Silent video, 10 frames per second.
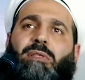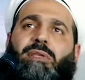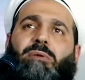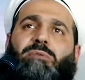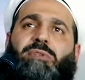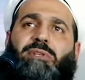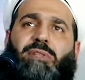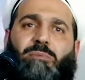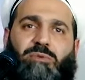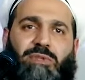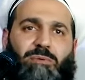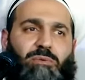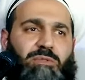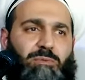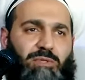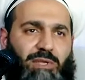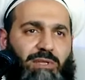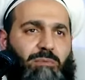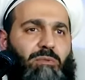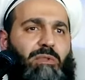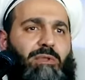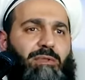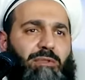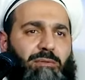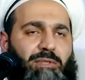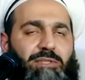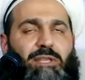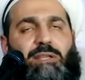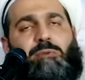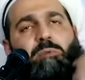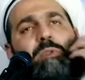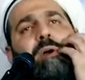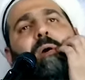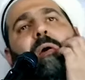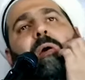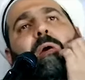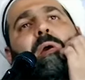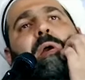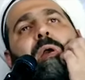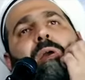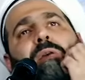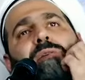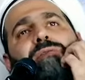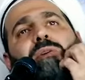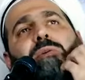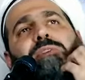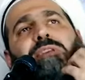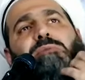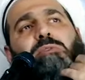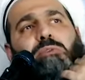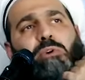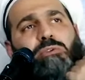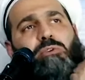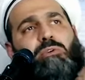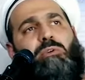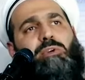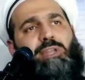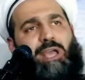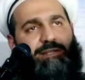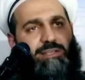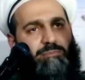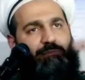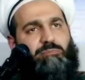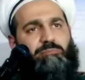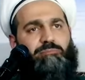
I think it was Sayyidina Musa because he was Kalimullah. He is Kalimullah. So he says, when you go to your Lord, ask him